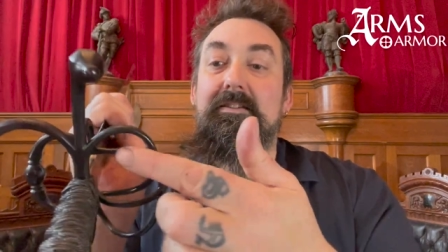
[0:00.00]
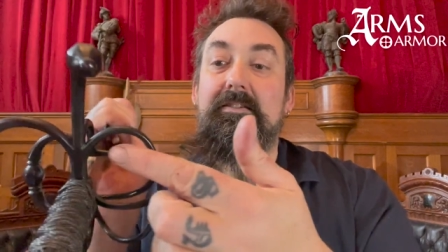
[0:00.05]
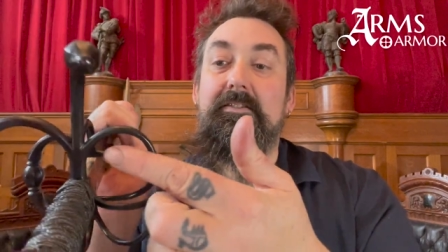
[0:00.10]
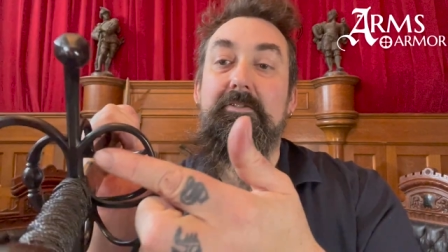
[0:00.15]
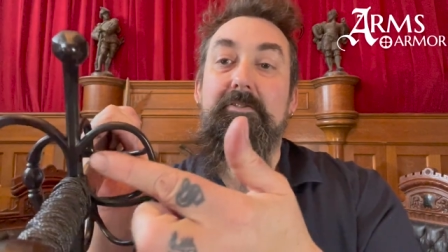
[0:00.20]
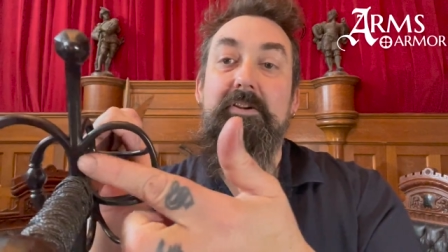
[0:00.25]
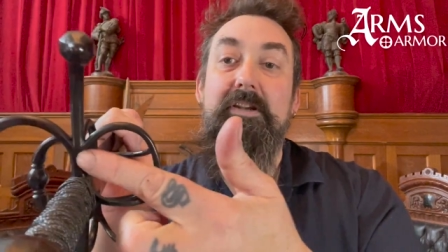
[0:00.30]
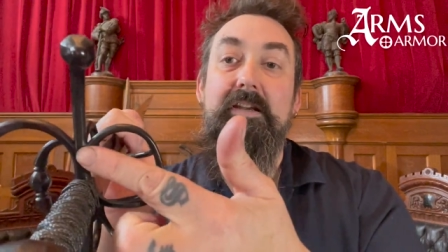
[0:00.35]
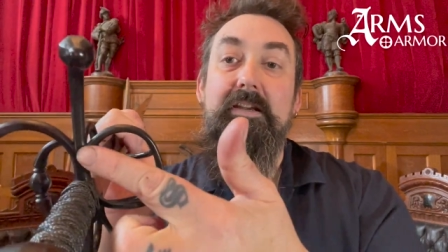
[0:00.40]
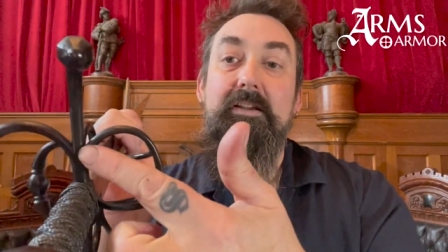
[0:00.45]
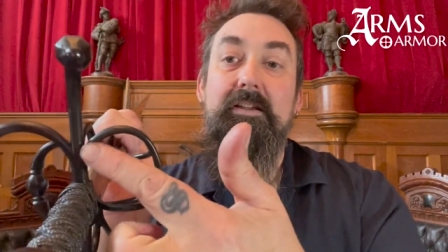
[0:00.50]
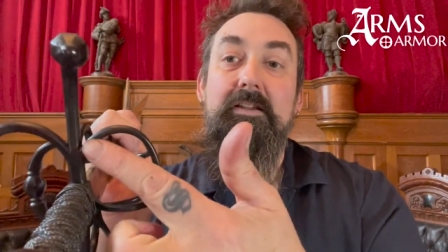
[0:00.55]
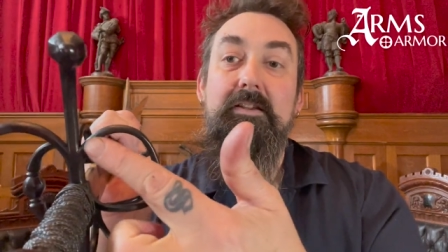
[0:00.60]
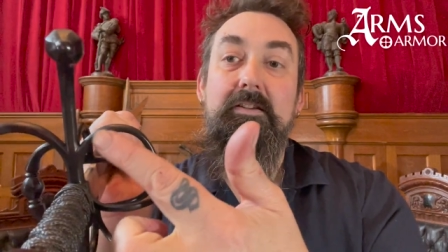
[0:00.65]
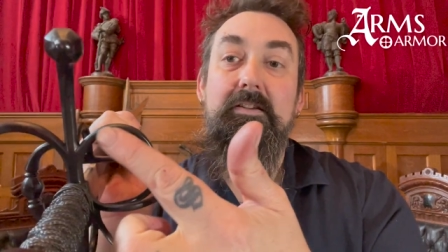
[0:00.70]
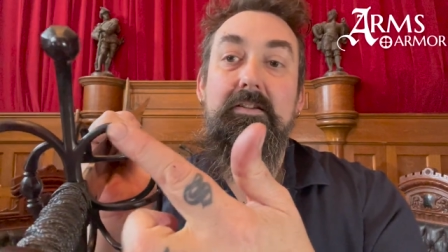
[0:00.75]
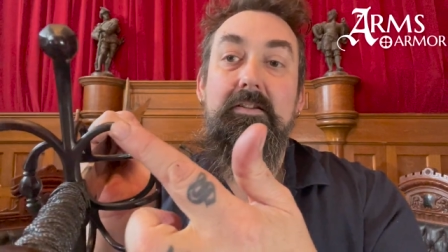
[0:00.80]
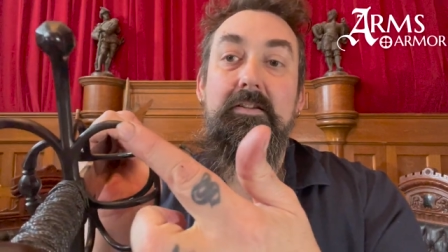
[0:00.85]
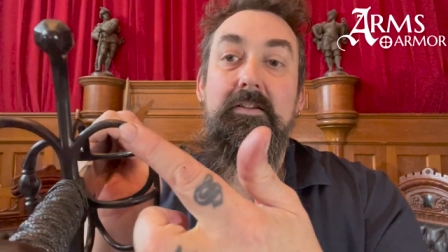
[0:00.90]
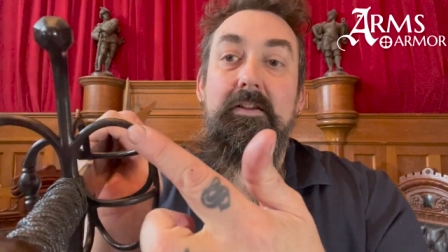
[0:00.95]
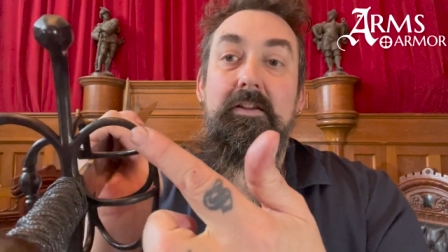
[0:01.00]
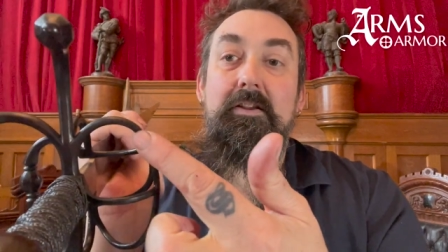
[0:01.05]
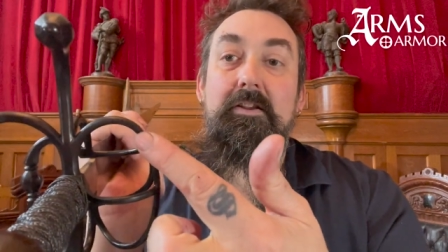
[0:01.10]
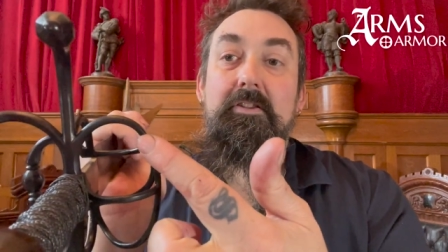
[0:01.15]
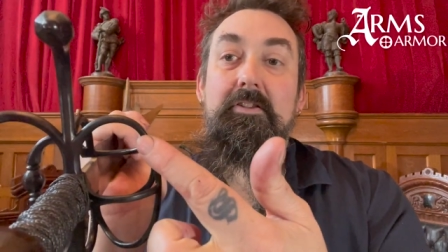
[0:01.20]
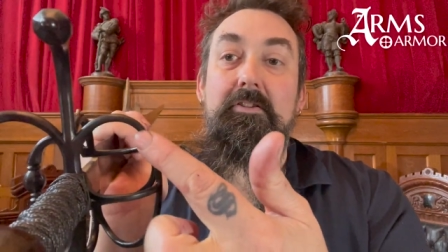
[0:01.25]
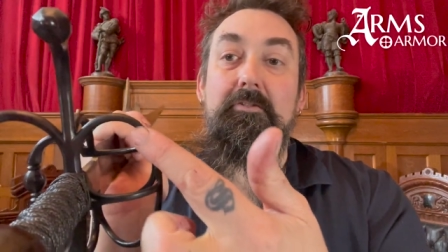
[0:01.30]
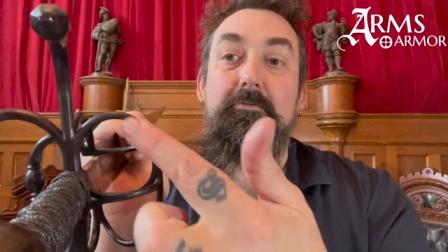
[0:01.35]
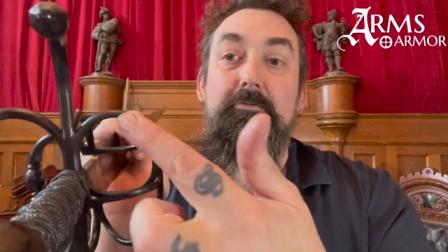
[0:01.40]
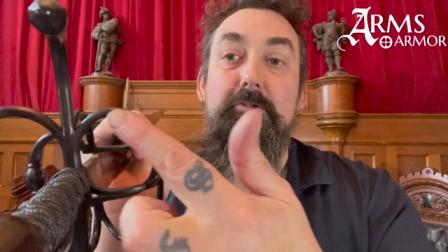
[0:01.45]
including
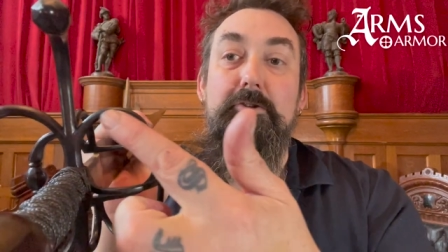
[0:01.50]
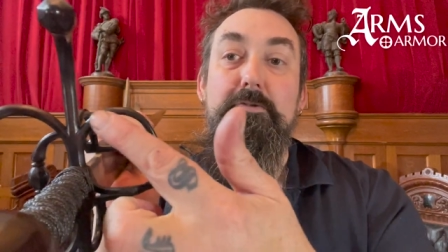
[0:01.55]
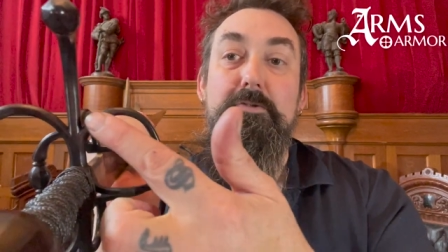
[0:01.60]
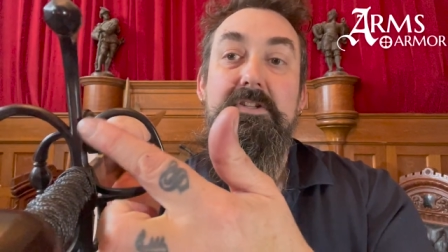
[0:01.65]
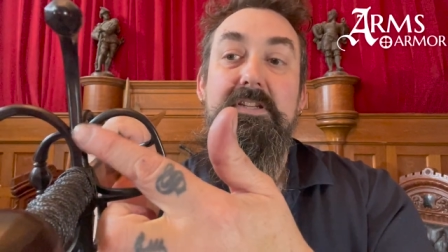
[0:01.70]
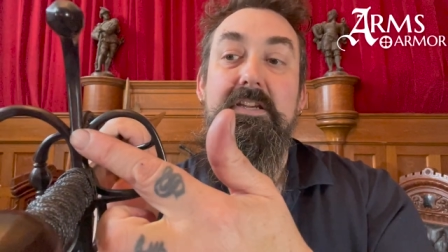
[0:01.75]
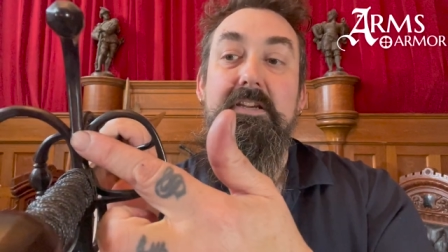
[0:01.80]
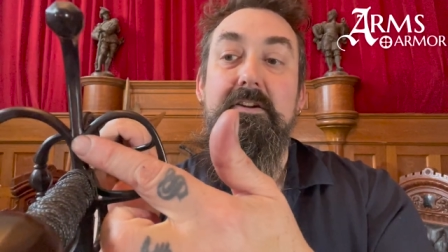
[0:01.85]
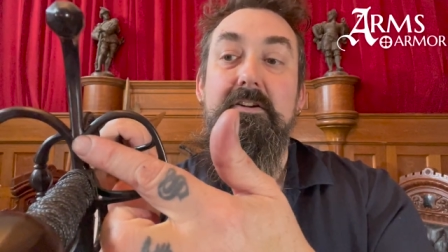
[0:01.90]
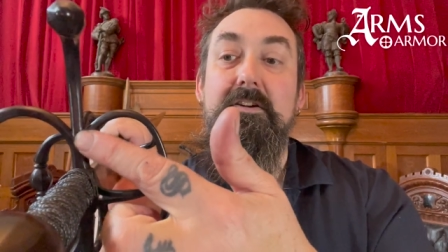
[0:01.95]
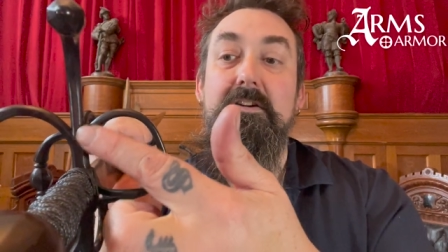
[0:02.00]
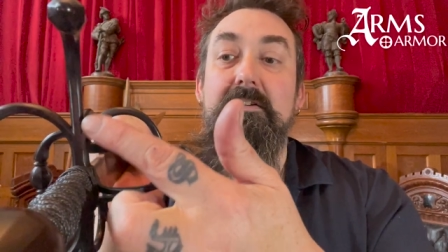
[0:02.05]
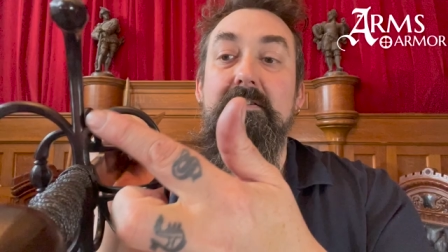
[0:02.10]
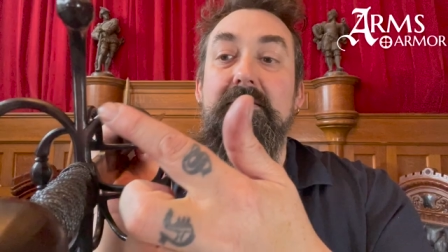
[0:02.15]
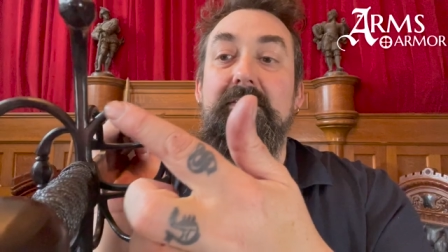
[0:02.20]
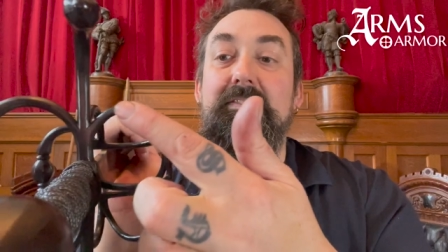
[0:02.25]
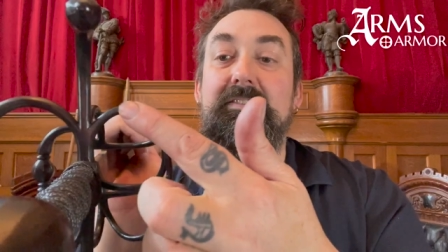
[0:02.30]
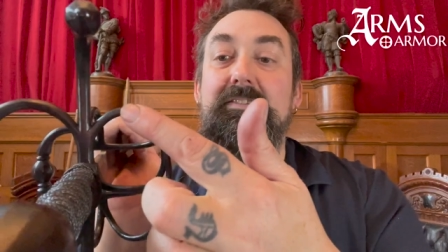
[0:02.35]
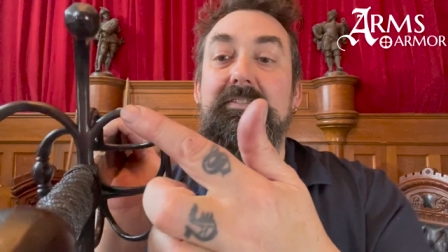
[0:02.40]
the root here.